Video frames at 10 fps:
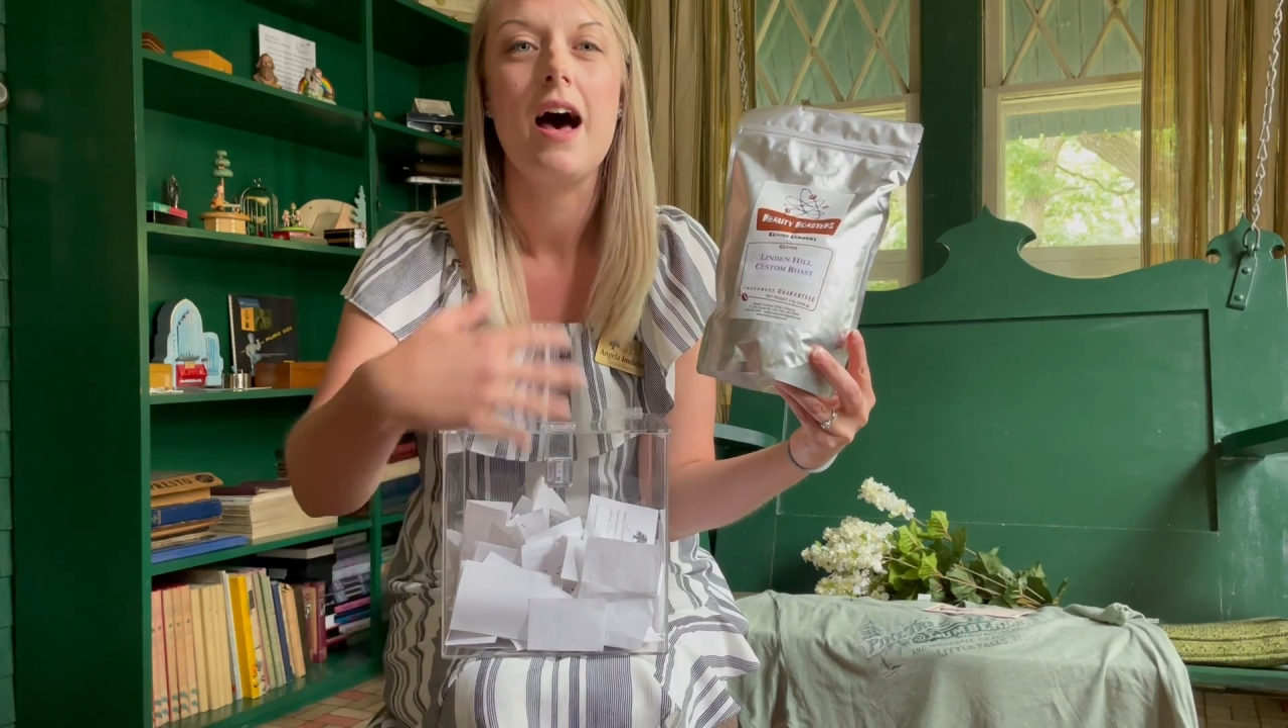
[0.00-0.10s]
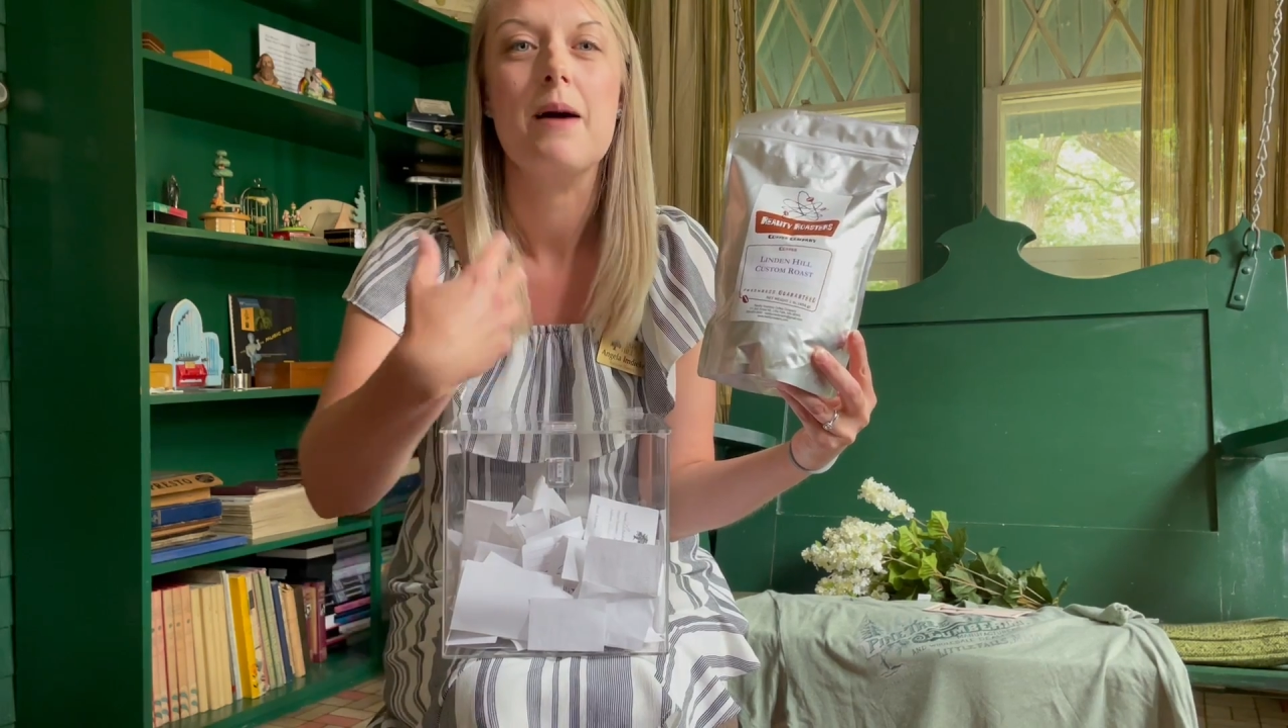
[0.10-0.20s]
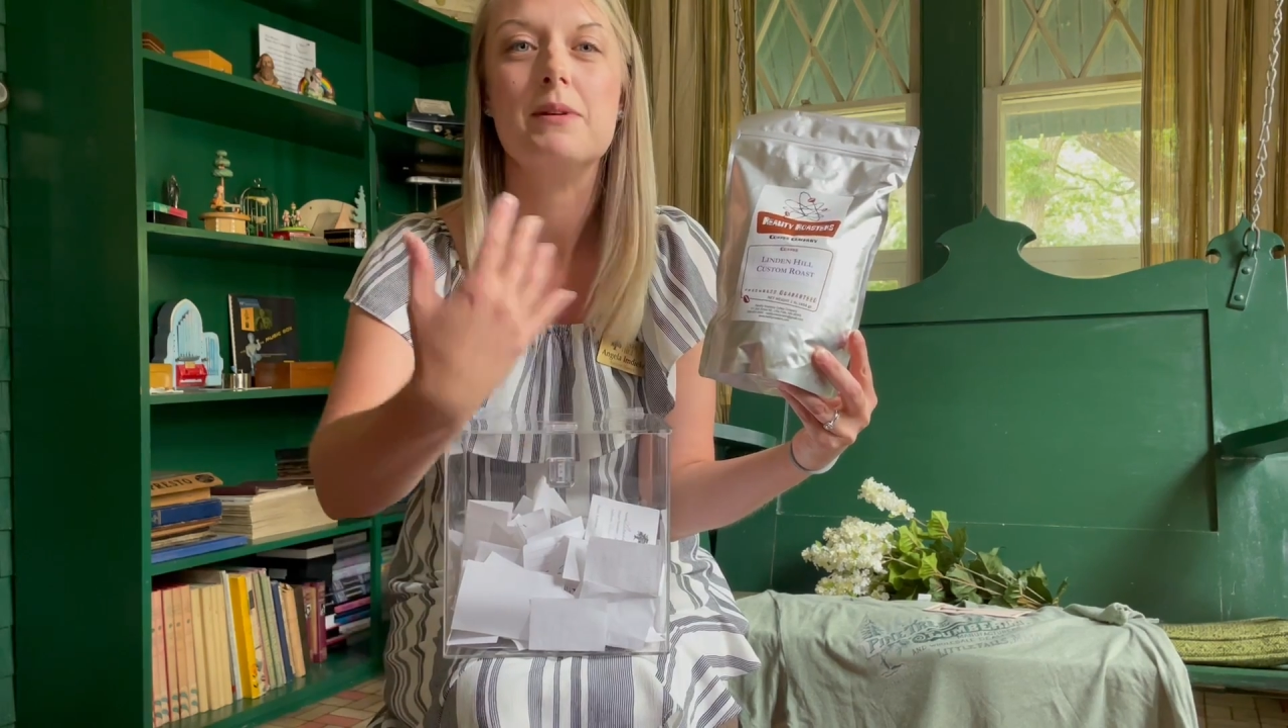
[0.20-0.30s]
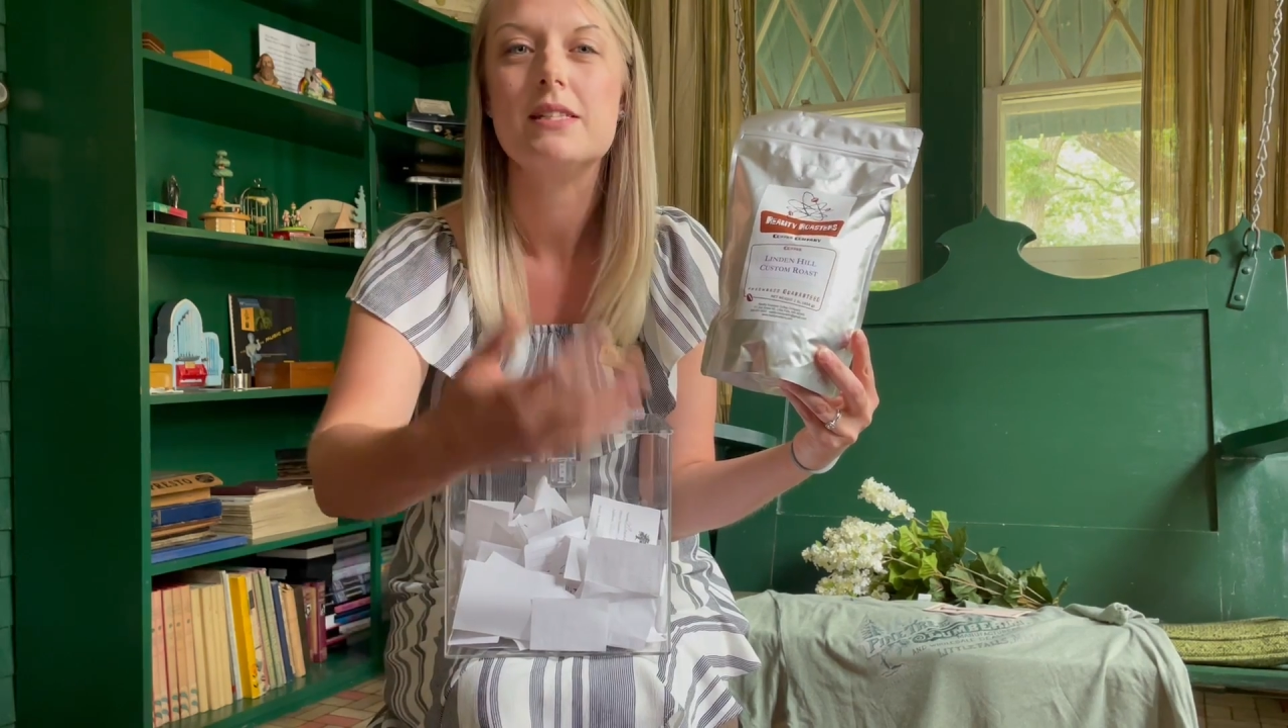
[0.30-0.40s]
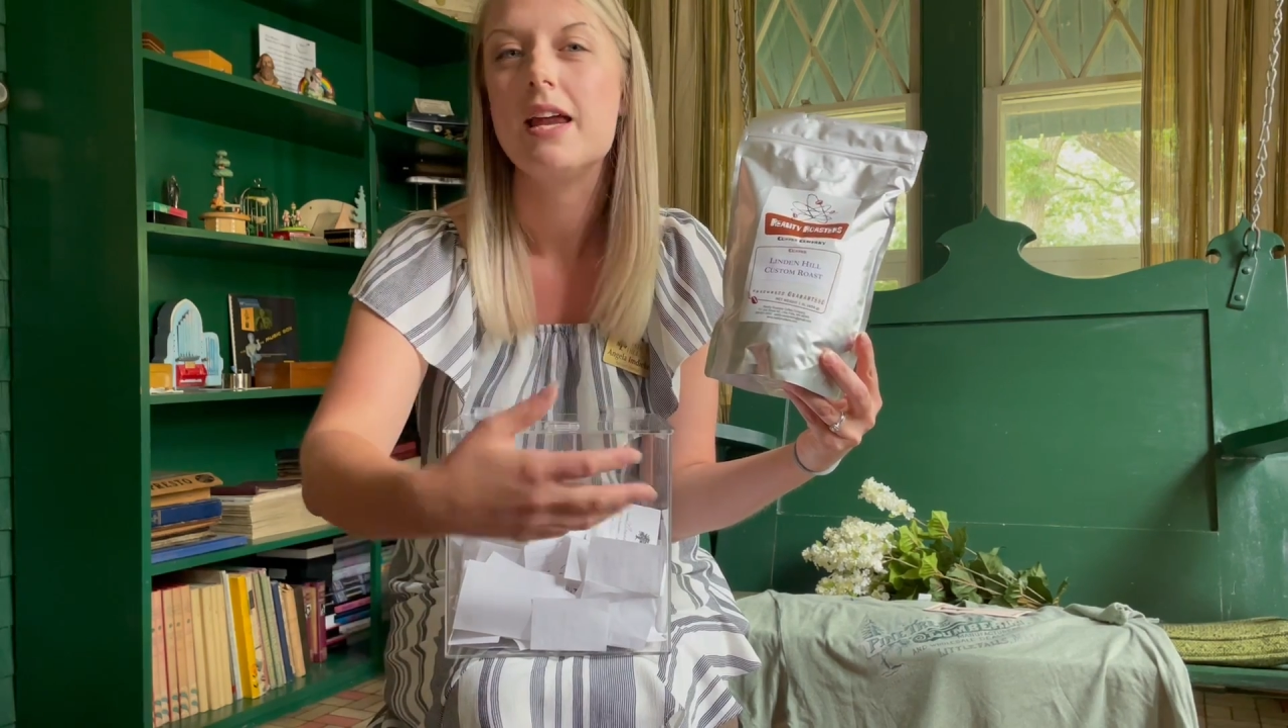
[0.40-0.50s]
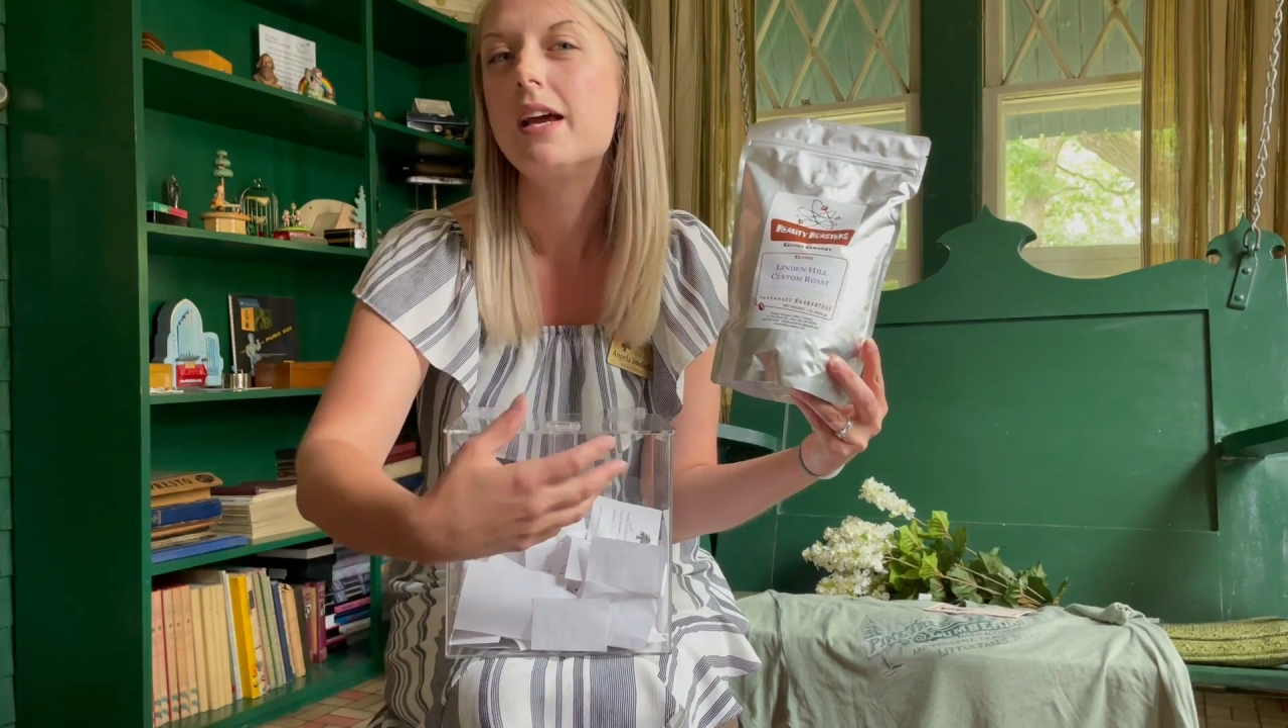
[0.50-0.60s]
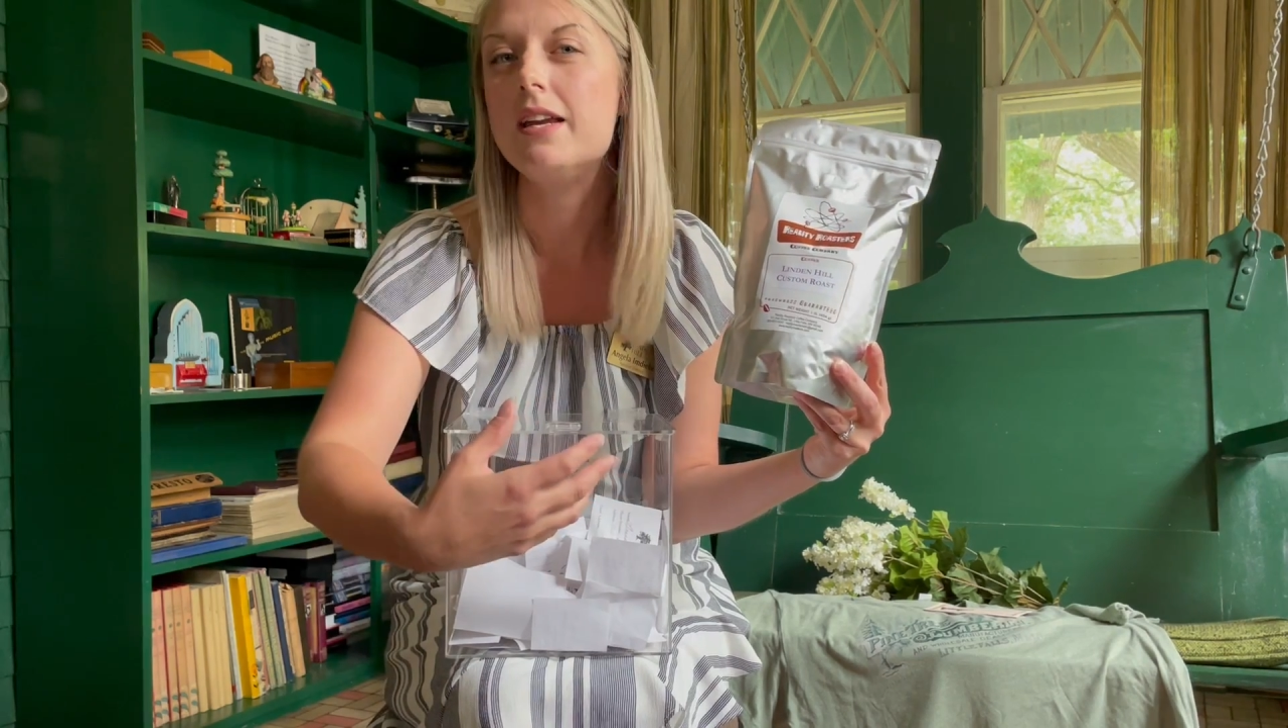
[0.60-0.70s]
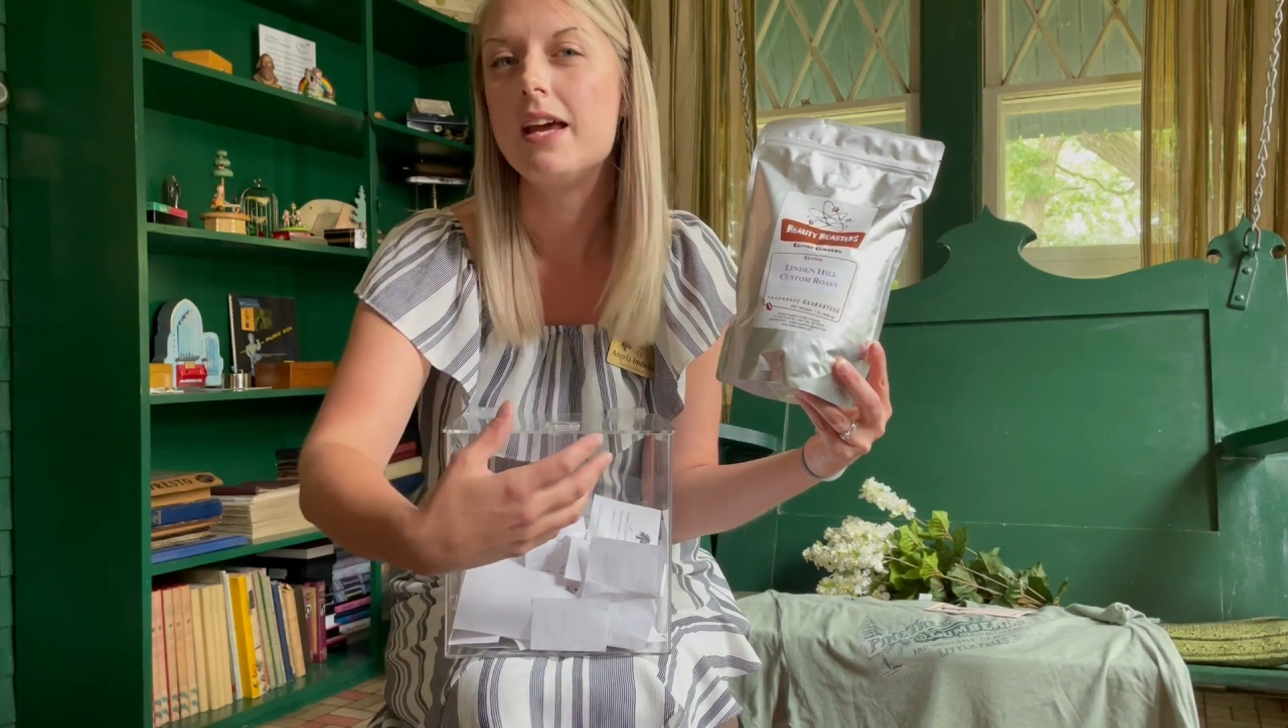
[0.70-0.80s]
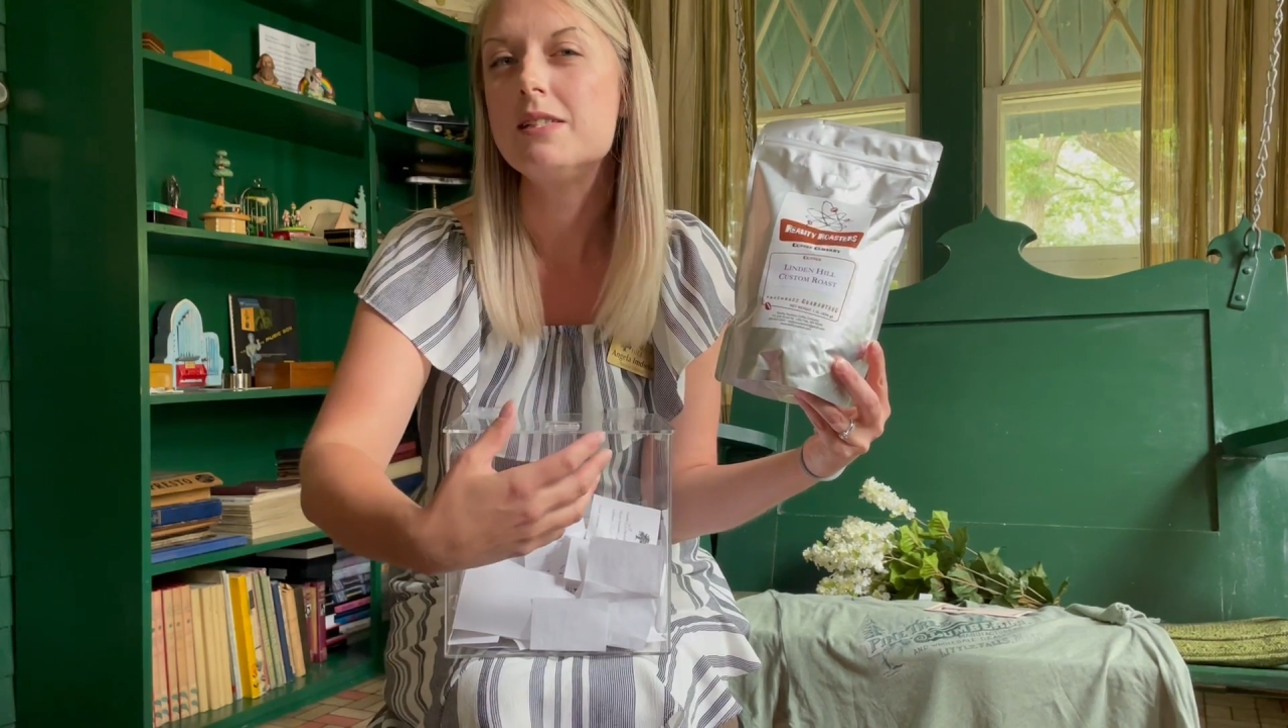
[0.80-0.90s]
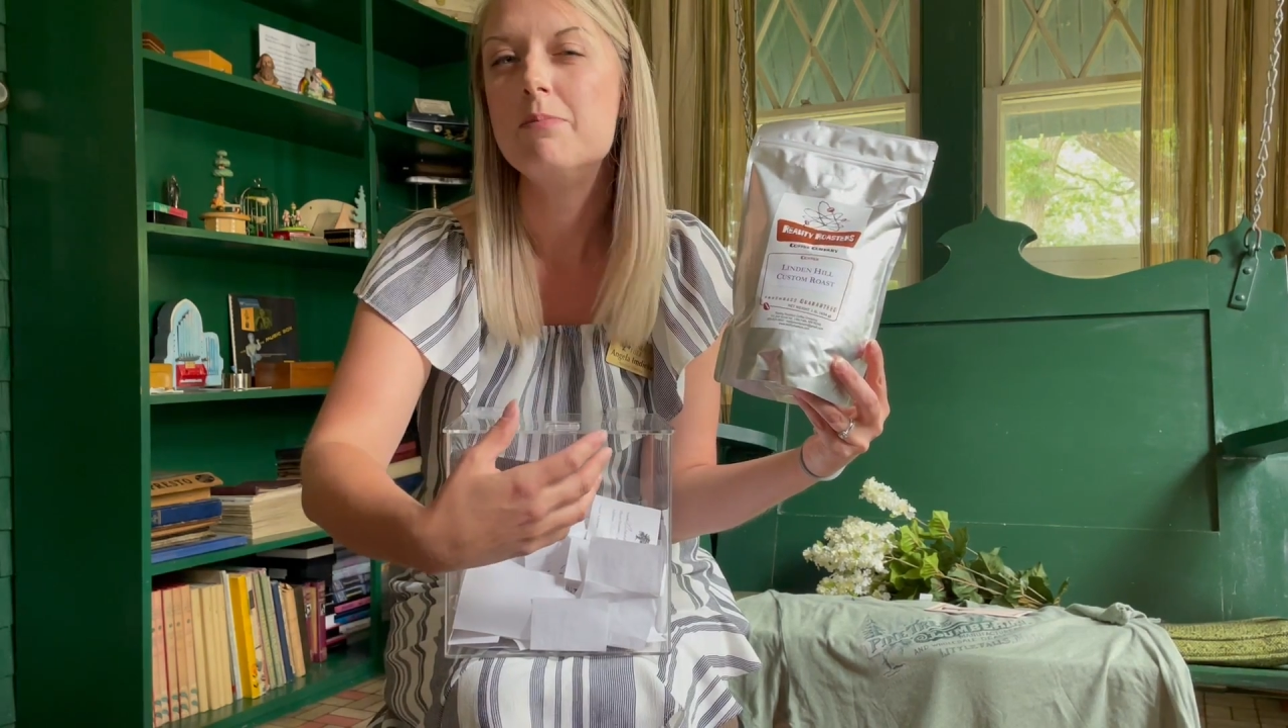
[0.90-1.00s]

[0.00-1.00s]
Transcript: It's like a nice